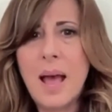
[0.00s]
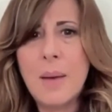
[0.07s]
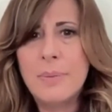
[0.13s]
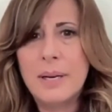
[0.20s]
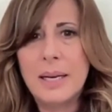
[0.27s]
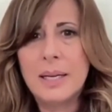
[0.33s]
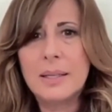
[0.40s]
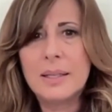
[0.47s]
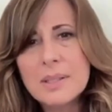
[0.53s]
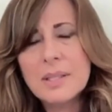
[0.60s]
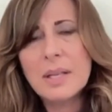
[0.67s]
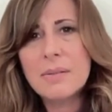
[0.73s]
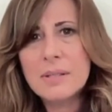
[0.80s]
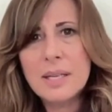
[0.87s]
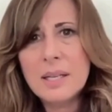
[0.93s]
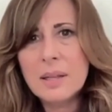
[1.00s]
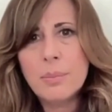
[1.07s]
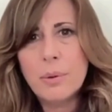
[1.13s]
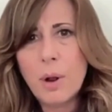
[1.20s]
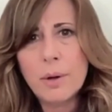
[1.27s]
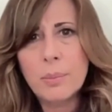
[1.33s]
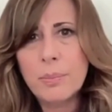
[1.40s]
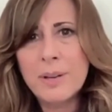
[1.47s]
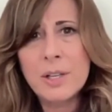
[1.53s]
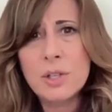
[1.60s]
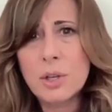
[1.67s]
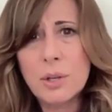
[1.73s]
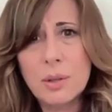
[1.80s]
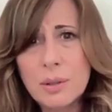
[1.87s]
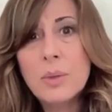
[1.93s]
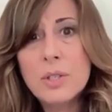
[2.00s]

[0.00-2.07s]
happening instead of seeing the broader picture,